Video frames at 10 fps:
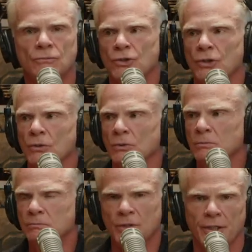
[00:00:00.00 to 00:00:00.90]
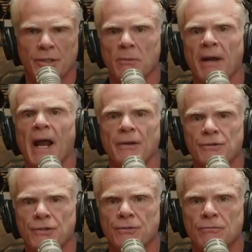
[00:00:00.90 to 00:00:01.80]
to get in her
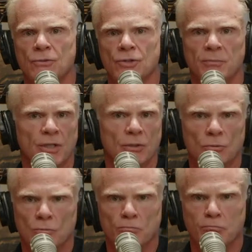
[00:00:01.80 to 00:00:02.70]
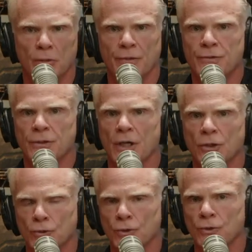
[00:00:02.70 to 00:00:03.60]
pants, to be blunt and
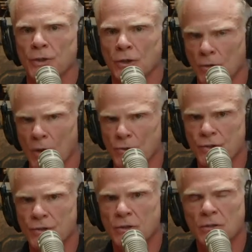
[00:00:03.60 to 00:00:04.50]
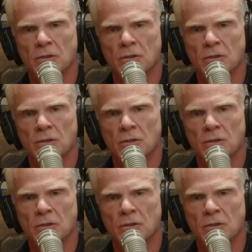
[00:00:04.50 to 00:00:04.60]
crude and gross.